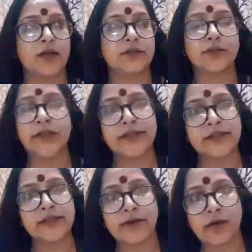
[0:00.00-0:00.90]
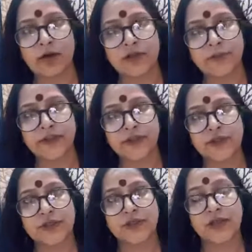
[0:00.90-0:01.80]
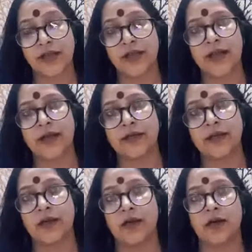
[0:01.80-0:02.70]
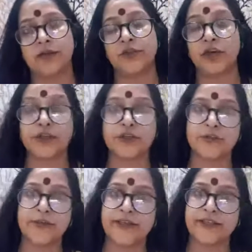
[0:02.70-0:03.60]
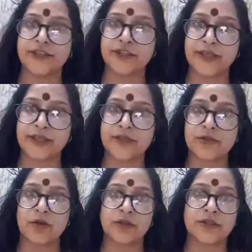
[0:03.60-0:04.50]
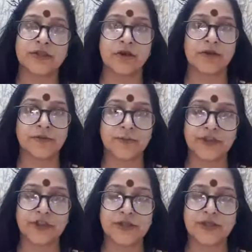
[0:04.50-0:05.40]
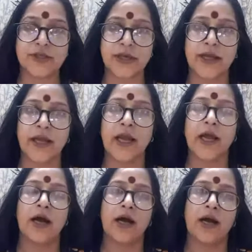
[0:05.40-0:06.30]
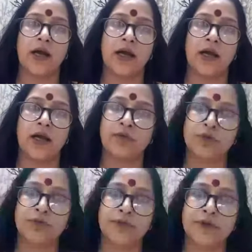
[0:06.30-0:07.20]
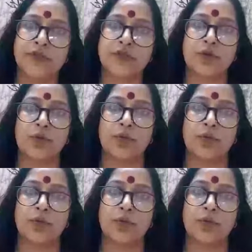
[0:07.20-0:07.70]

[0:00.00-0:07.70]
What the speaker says: Today is a very auspicious day, and talking to my educators on this auspicious day, I would first